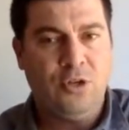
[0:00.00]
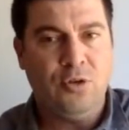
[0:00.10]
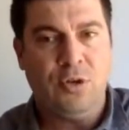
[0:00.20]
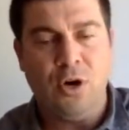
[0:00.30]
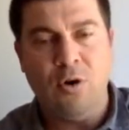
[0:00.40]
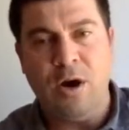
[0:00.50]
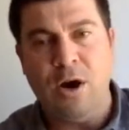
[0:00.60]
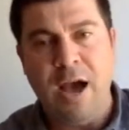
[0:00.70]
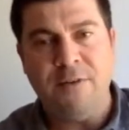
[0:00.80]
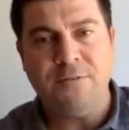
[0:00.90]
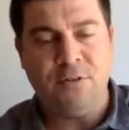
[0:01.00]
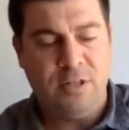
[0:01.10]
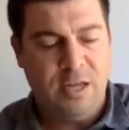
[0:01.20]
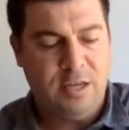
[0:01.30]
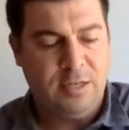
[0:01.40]
go after
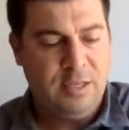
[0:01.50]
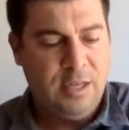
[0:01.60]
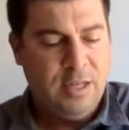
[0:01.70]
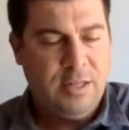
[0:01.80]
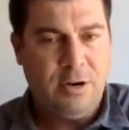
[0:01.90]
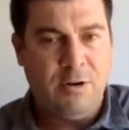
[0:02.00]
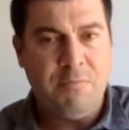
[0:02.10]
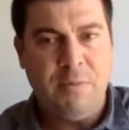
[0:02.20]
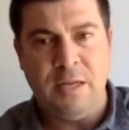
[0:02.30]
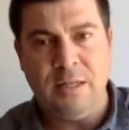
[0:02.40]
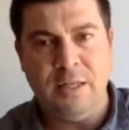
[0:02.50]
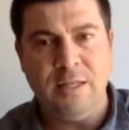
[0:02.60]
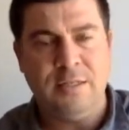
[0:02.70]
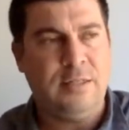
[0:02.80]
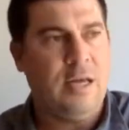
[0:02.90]
things that are
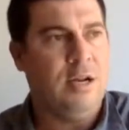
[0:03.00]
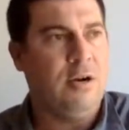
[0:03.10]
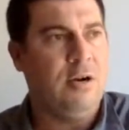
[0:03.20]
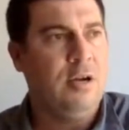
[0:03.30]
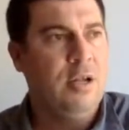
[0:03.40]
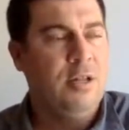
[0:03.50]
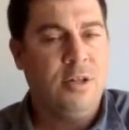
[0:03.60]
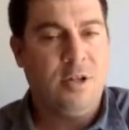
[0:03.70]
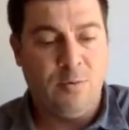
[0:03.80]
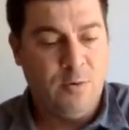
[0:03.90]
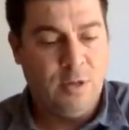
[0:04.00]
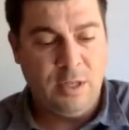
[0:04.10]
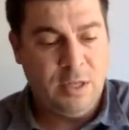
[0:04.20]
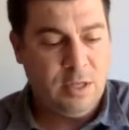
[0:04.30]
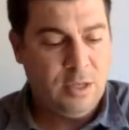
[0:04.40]
meaningless, that are
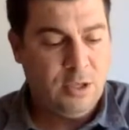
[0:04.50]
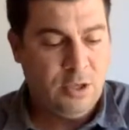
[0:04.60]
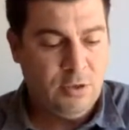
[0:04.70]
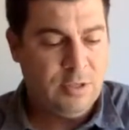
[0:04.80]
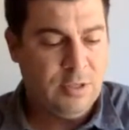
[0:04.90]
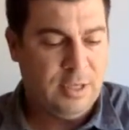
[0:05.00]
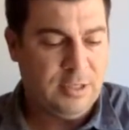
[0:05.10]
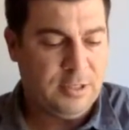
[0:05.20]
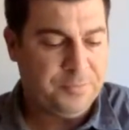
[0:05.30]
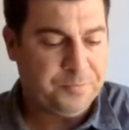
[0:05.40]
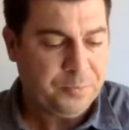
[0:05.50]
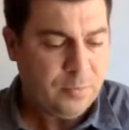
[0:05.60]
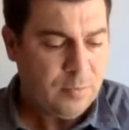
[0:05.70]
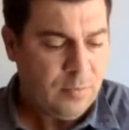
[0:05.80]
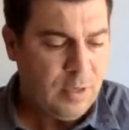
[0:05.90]
really useless.
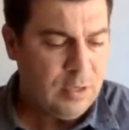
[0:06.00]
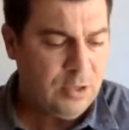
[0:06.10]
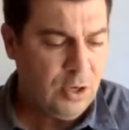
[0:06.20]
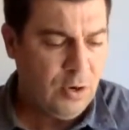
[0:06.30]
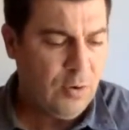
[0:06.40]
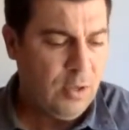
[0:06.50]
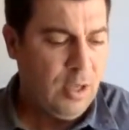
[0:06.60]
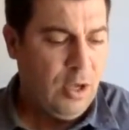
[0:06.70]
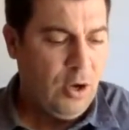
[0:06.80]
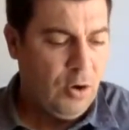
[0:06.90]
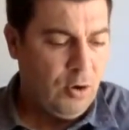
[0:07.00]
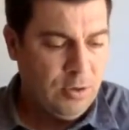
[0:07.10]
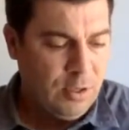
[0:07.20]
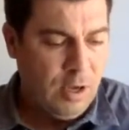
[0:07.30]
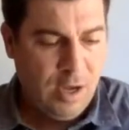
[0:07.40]
So
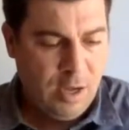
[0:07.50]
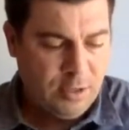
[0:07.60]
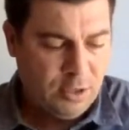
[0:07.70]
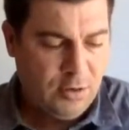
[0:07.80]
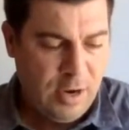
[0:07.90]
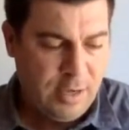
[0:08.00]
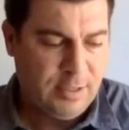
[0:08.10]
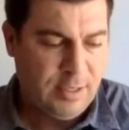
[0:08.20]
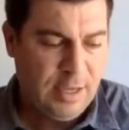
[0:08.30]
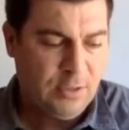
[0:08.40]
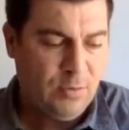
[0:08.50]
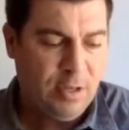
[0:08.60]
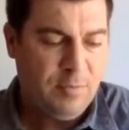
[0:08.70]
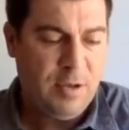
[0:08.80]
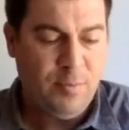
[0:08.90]
hold on to Christ. And that's why the
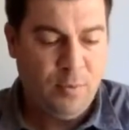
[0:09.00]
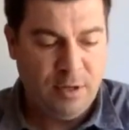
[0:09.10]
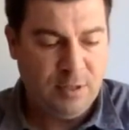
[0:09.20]
main point is to